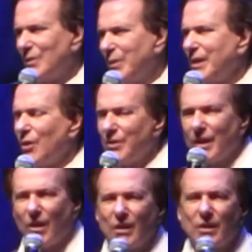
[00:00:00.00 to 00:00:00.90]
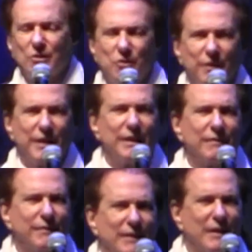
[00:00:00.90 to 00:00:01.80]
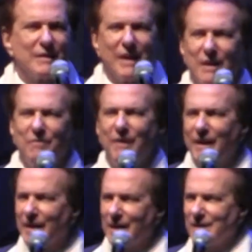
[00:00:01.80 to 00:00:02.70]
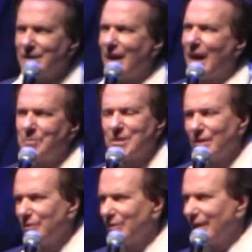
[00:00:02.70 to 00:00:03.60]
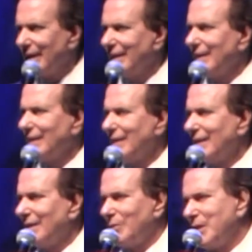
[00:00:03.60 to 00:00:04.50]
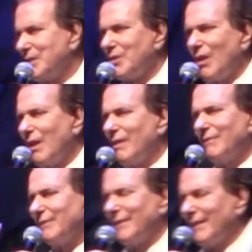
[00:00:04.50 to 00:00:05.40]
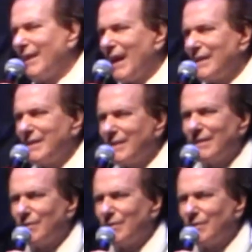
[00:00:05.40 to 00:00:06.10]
We know that our country has had failings, absolutely. We saw that